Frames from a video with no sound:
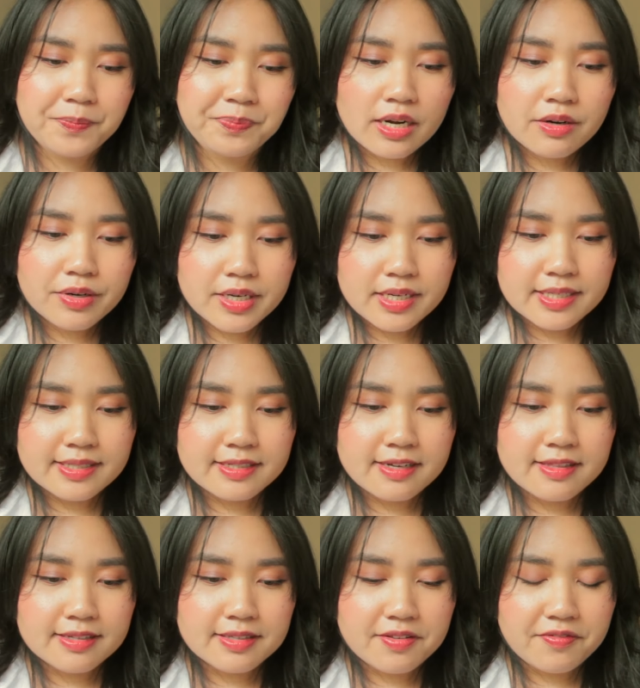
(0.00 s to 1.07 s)
Jack gritted his
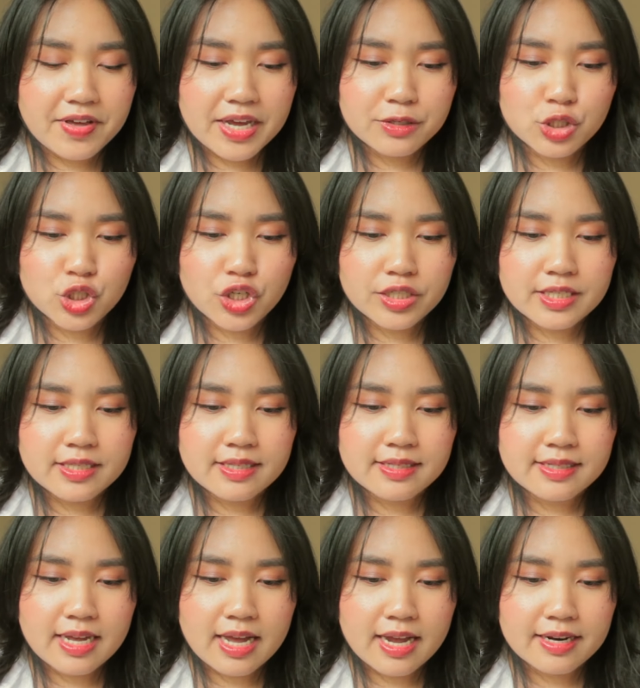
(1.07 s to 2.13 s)
teeth as the van jerked to the
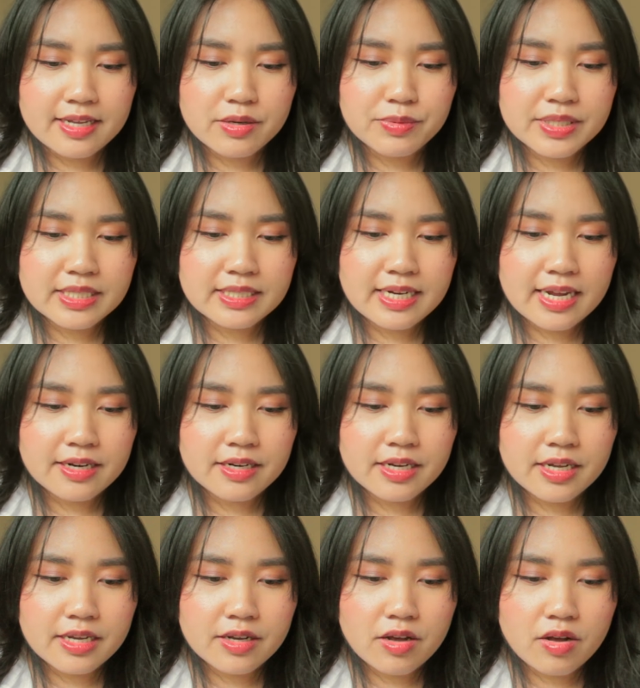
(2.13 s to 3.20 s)
side. He was
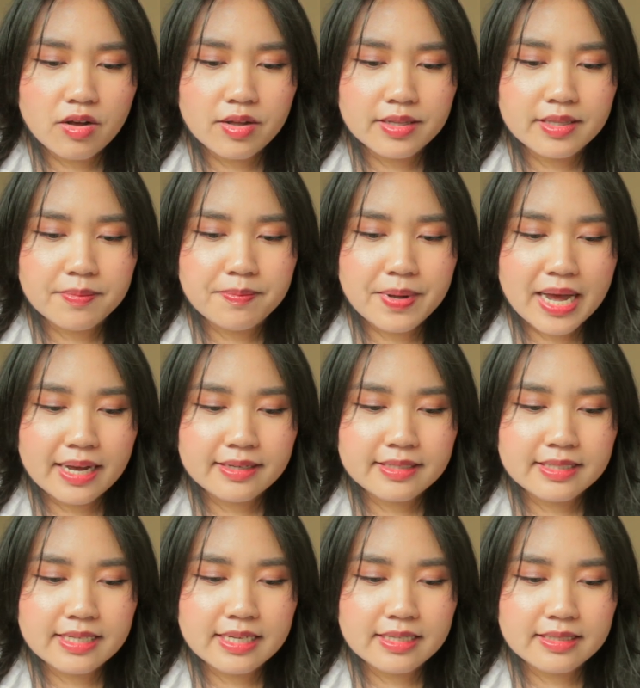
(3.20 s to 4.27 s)
standing on the back
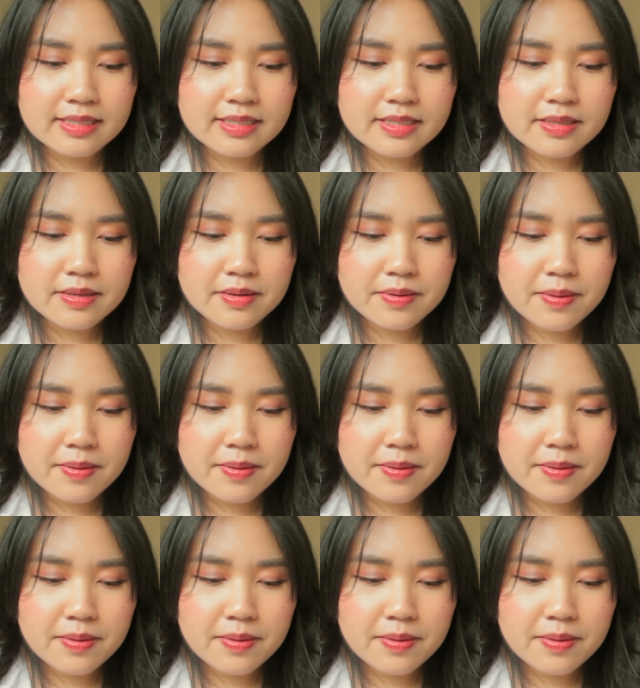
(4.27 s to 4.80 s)
seats,